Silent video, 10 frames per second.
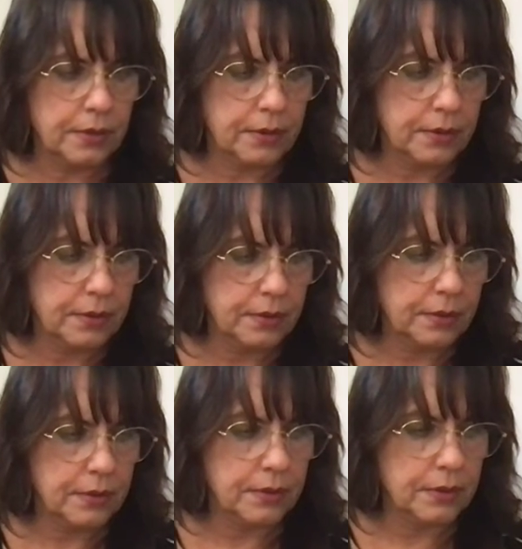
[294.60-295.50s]

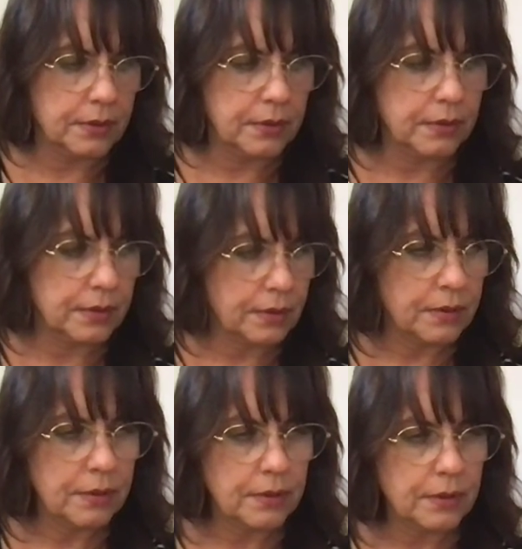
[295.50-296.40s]
(no one is talking)